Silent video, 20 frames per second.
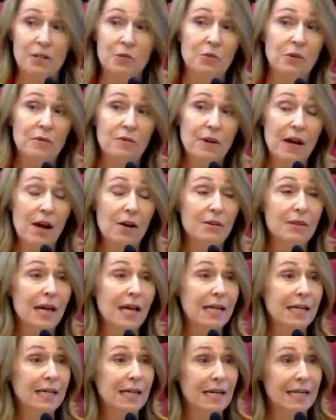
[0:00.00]
we found
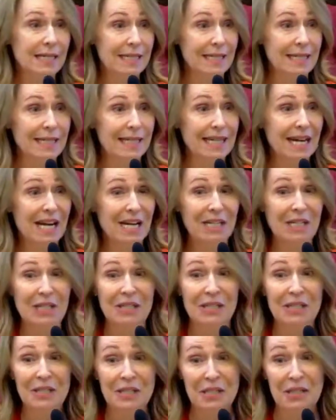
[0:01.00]
that in 1890
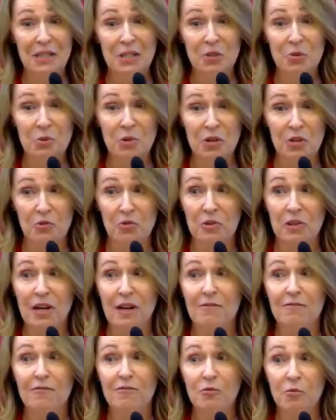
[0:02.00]
the city directory
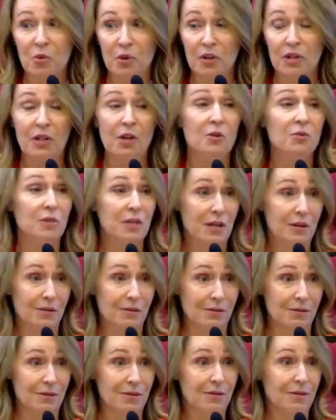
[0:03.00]
had 40
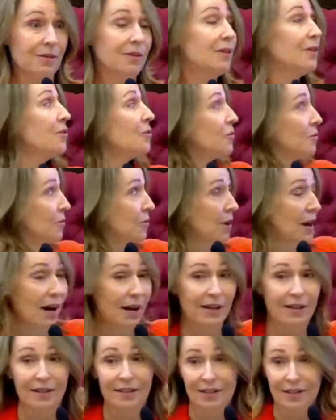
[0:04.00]
hotels
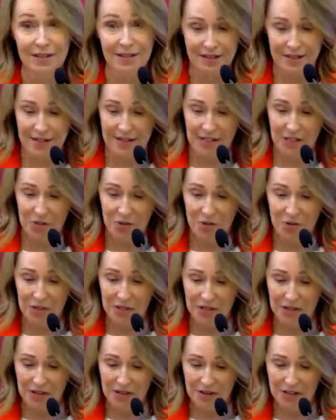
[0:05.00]
right in this State
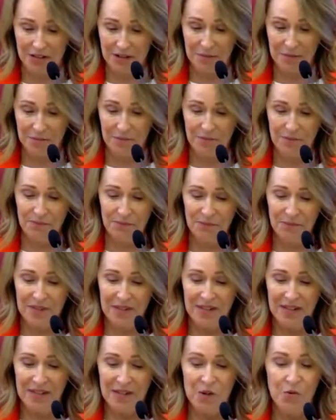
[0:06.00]
Street area.
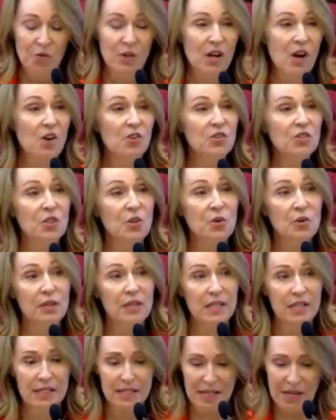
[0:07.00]
We also, in
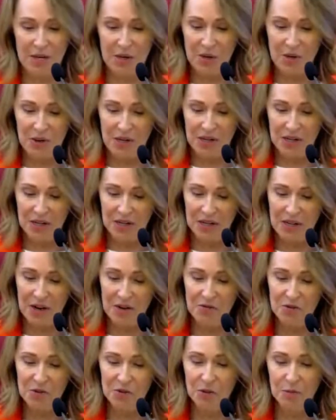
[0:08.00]
this area,
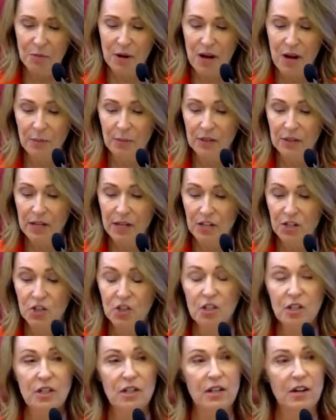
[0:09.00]
cover the
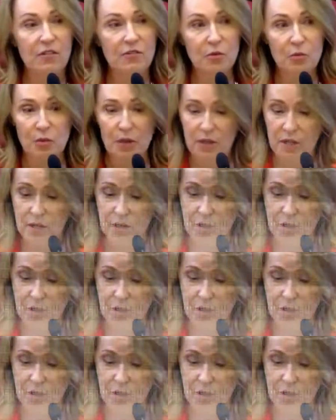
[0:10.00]
population, government, and